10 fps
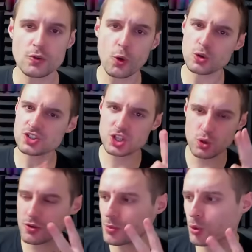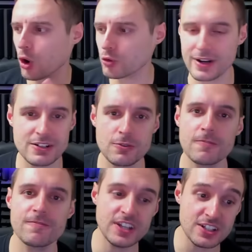of course, two of them were already
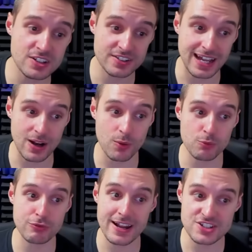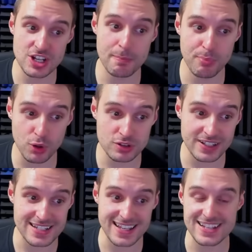revealed. Now, Raging
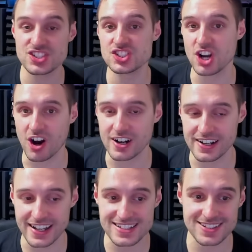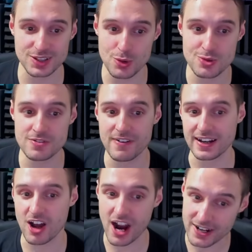Bolt is a Scarlet exclusive
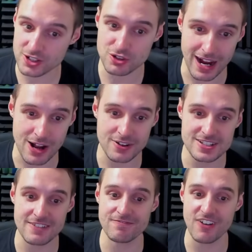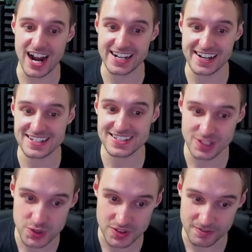and Iron Crown is a Violet
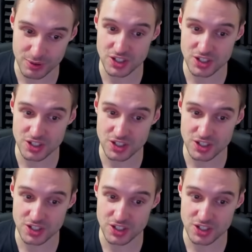exclusive.